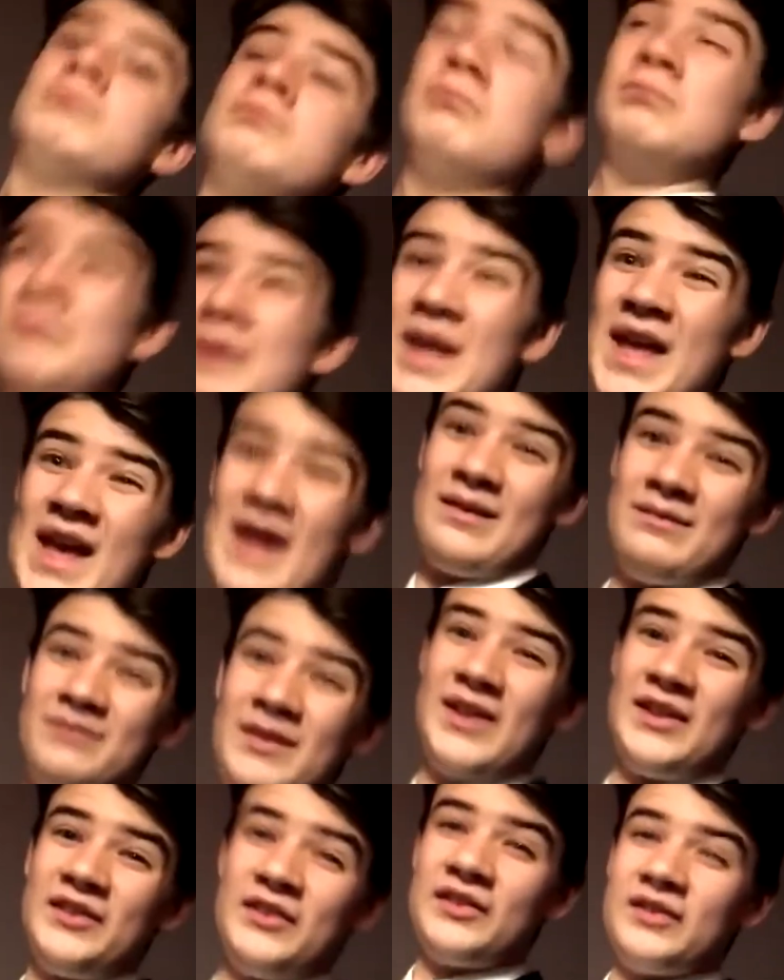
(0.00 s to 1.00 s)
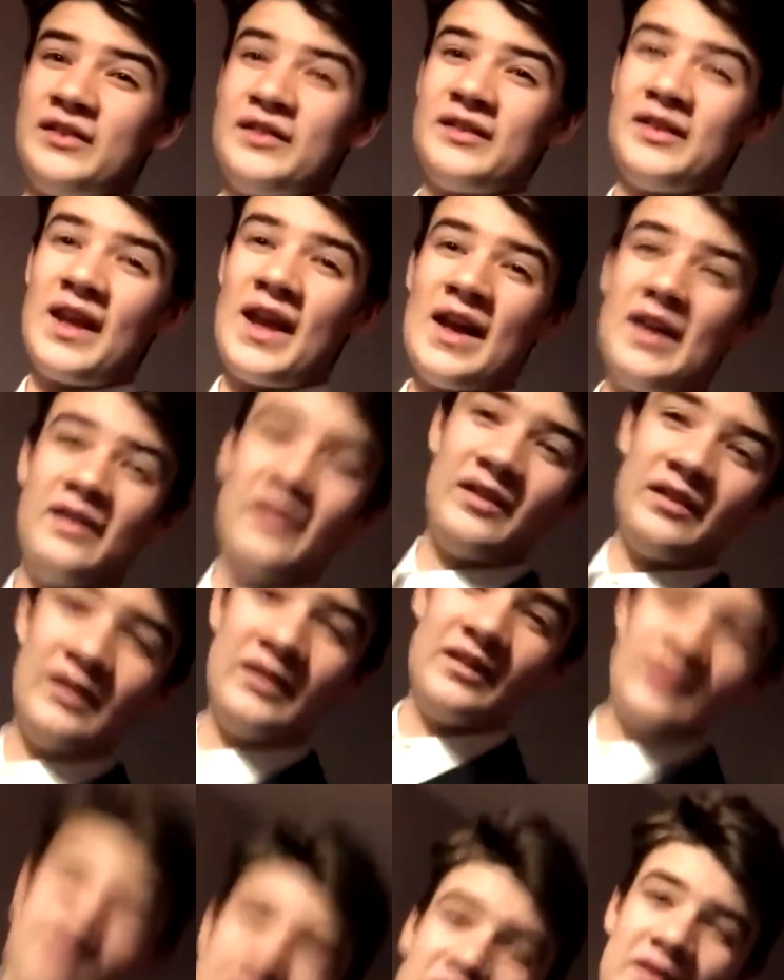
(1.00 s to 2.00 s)
But yeah, let's just get into this.
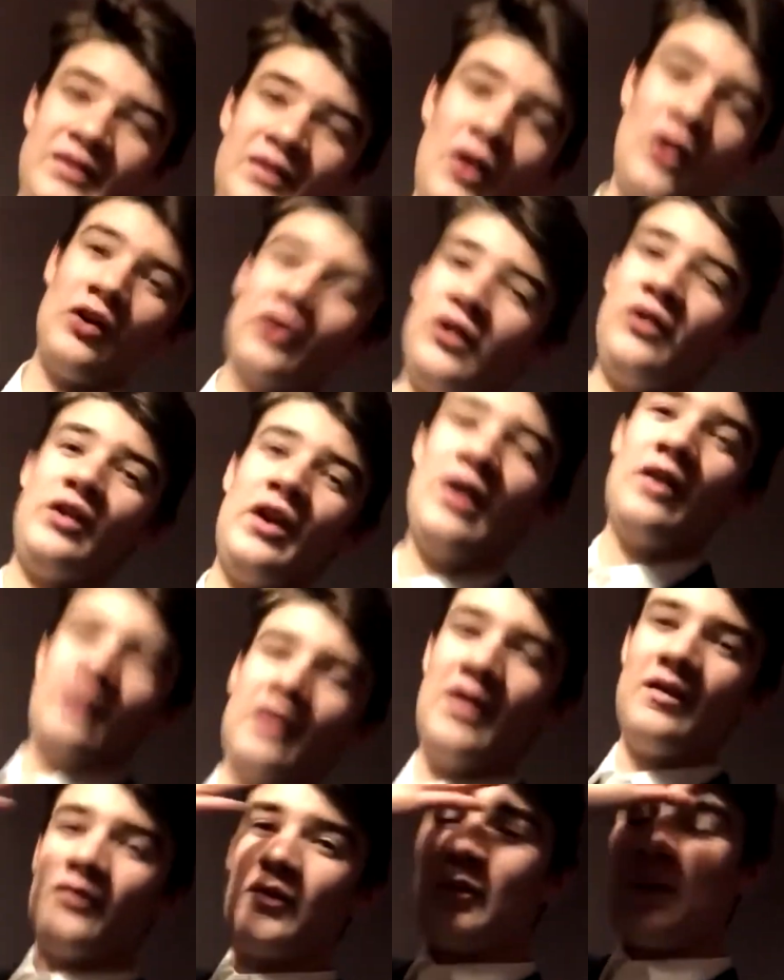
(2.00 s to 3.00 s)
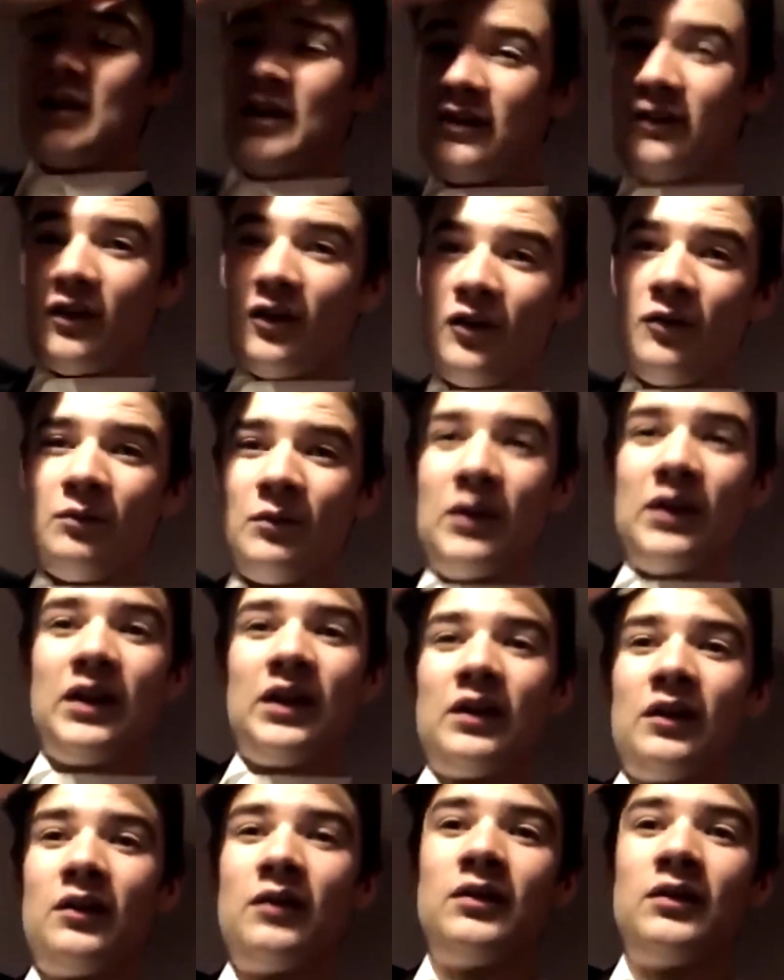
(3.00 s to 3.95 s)
It's not a good hair day for me at all, but you know.